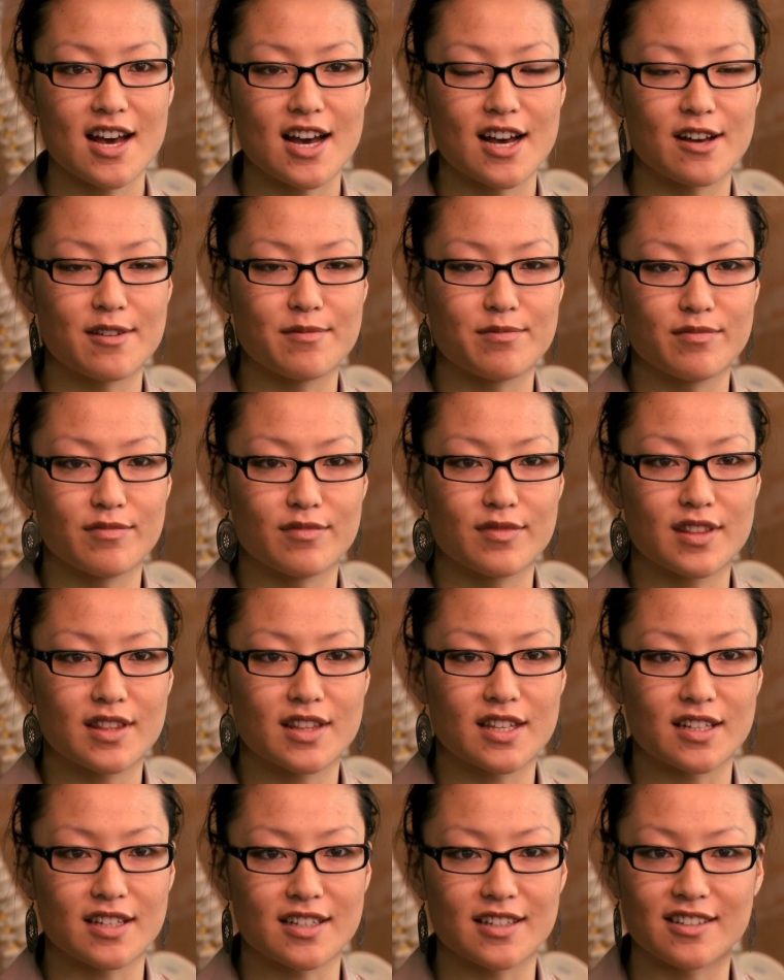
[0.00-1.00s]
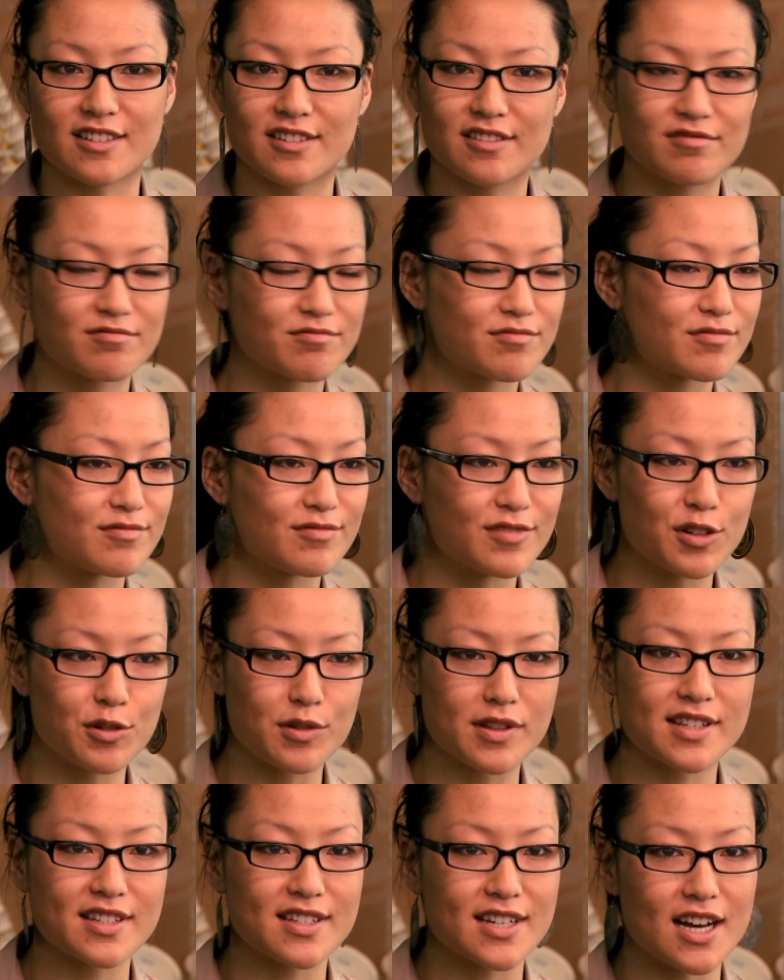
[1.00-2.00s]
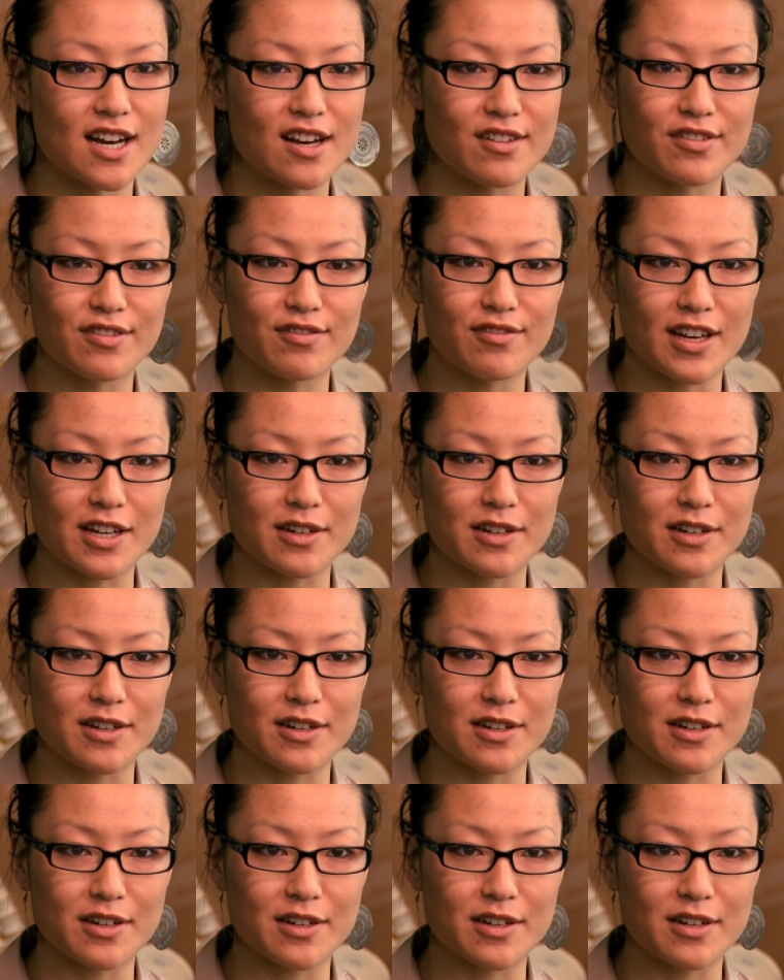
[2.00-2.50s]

Um, the all the staff and